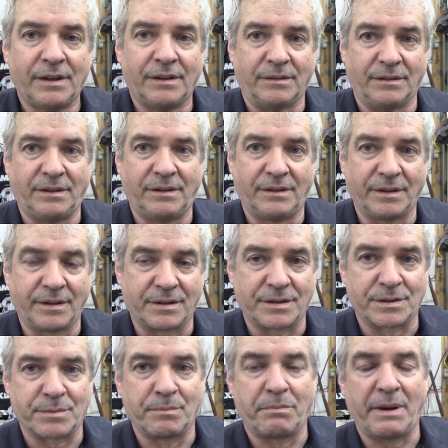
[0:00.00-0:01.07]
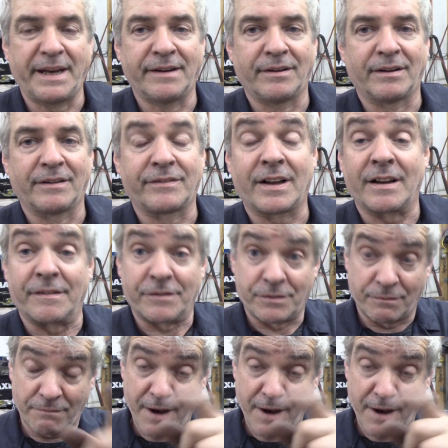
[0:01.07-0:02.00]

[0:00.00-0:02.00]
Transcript: well, it'll just bend all the valves.